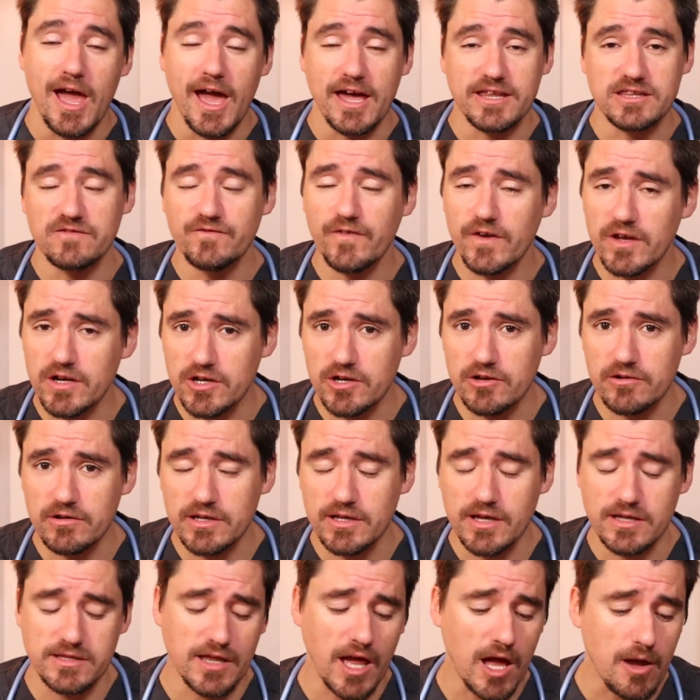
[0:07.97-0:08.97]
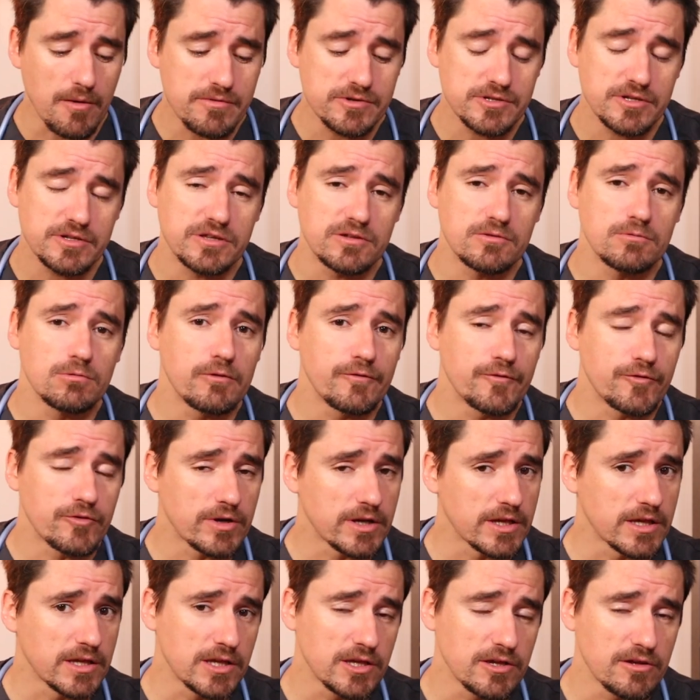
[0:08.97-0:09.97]
As a veterinarian, guys, I went to school for
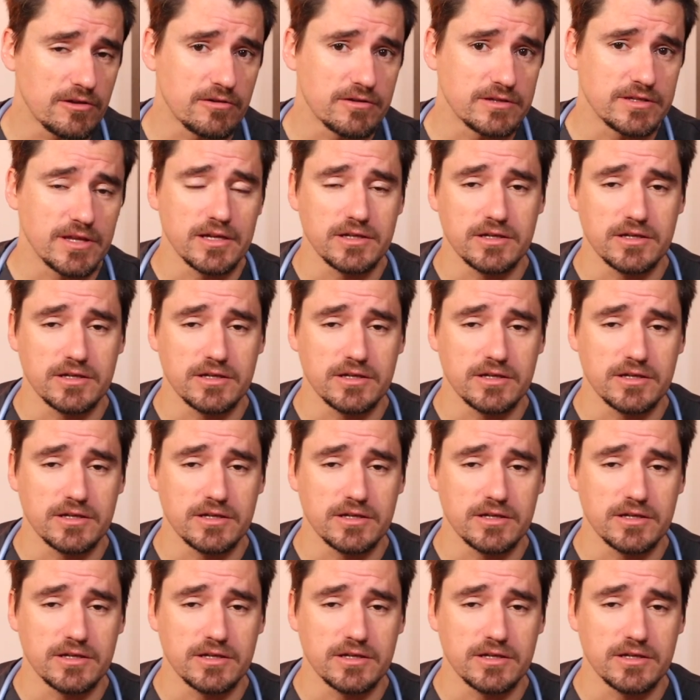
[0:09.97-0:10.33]
8 years.